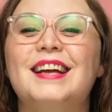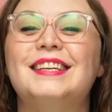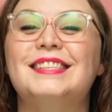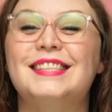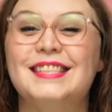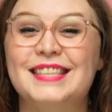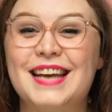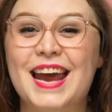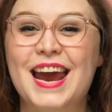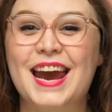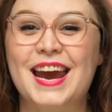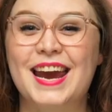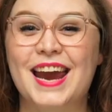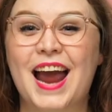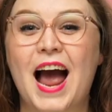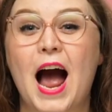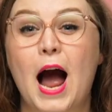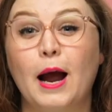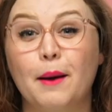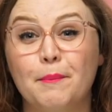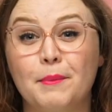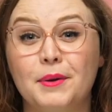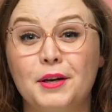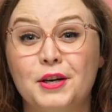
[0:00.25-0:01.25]
Today,
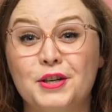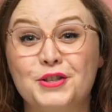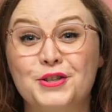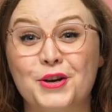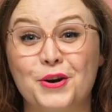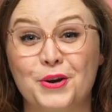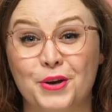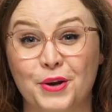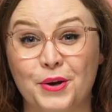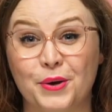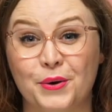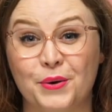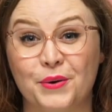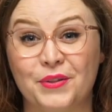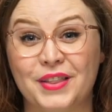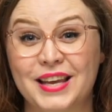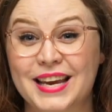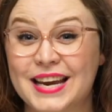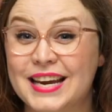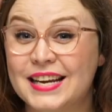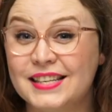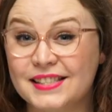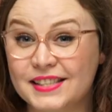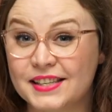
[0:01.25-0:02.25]
I'm going to show you the
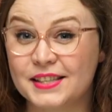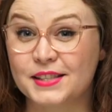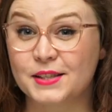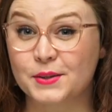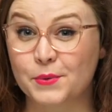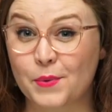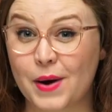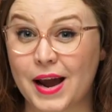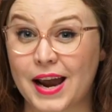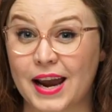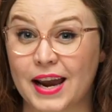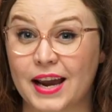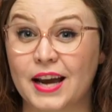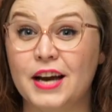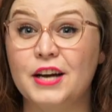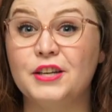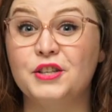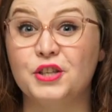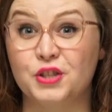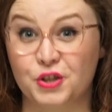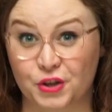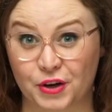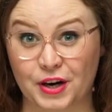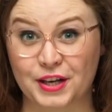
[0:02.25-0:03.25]
easiest way
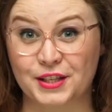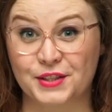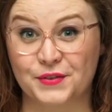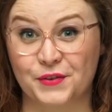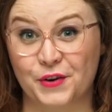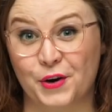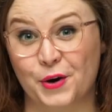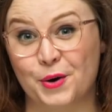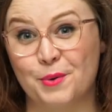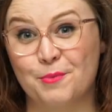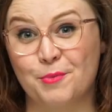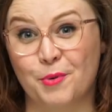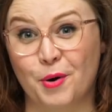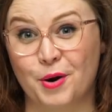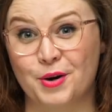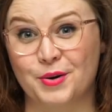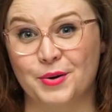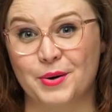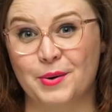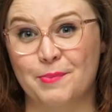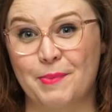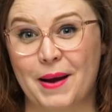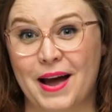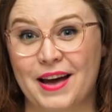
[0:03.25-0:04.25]
to transfer your
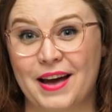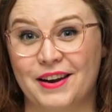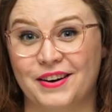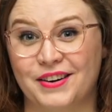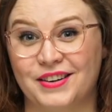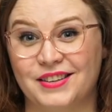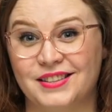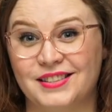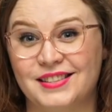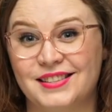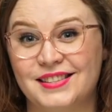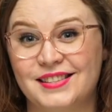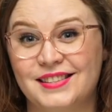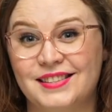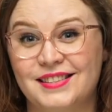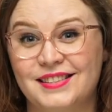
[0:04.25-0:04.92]
embroidery patterns.